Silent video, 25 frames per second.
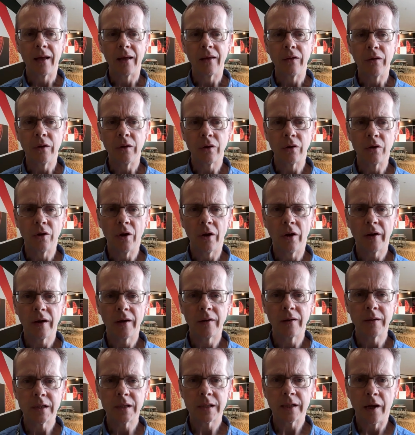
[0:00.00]
you can not
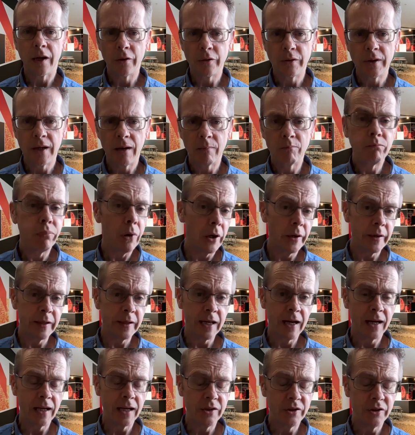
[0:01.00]
only slow down body
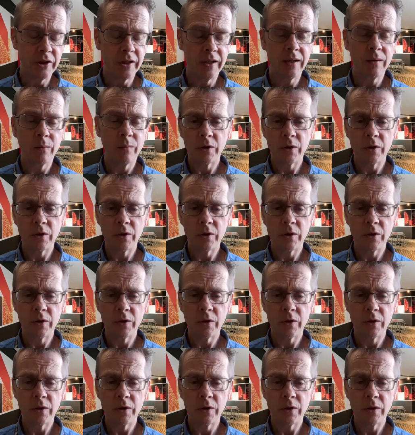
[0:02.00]
aging,